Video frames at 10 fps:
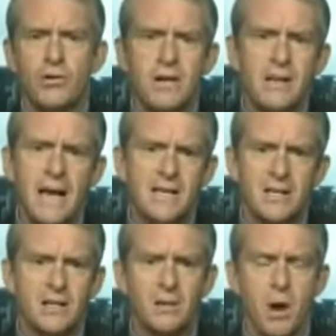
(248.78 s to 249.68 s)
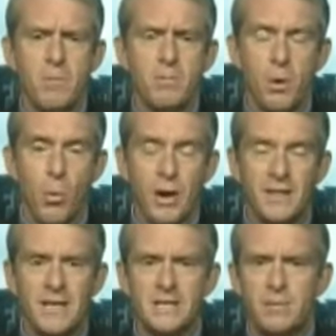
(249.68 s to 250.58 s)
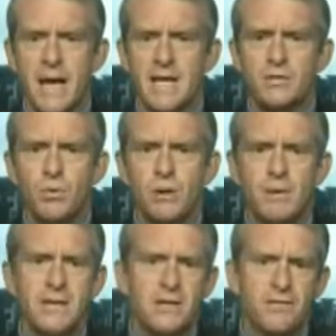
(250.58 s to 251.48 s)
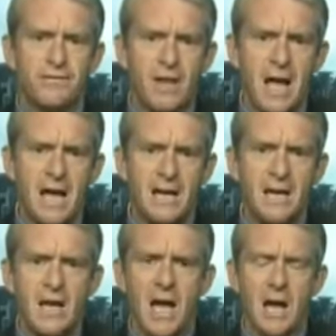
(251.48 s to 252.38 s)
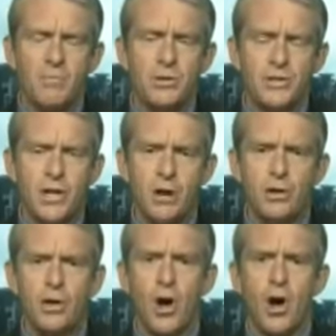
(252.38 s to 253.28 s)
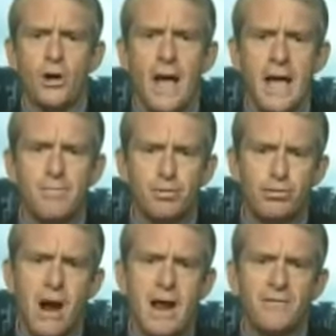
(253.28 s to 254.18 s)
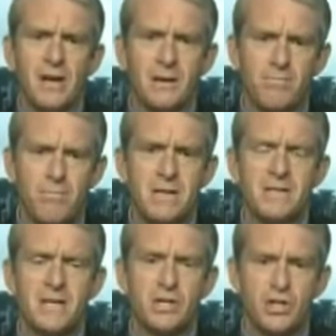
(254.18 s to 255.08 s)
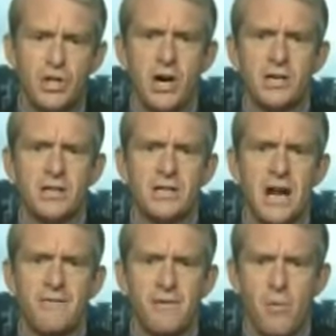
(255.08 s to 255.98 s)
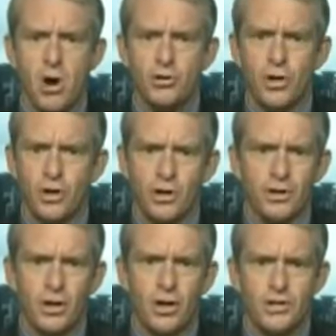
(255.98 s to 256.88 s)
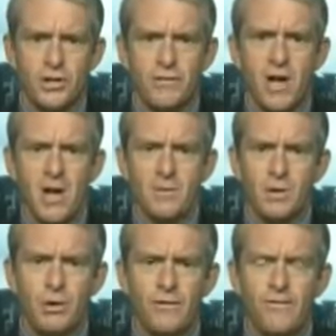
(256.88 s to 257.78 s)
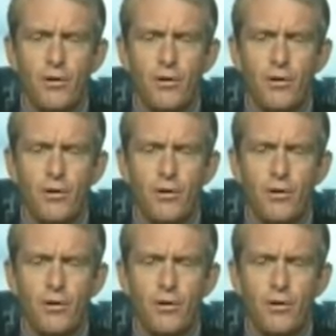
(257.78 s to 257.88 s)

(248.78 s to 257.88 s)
green lighted at the moment. But one of these plans would have been to fly Edward Snowden on a private business charter jet from Hong Kong at the cost of between